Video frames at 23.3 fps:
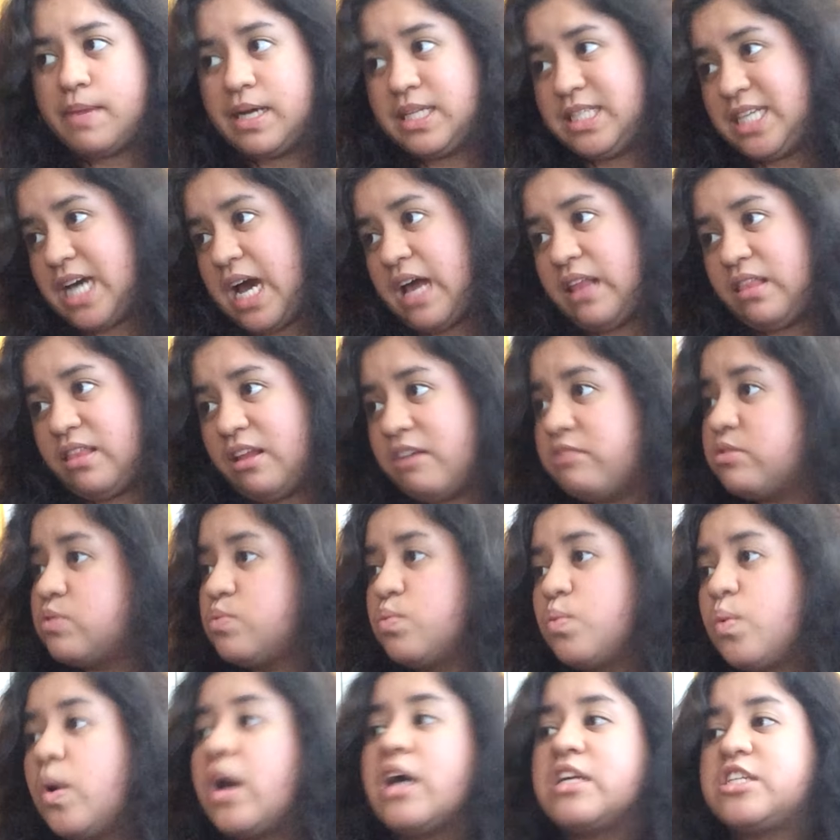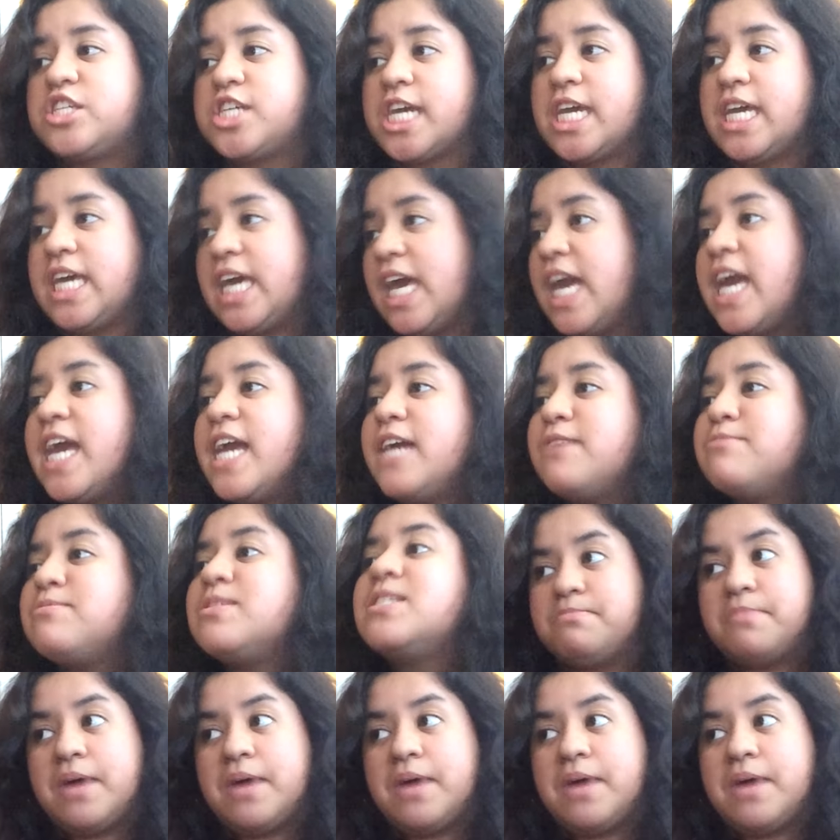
My dad loves watching games.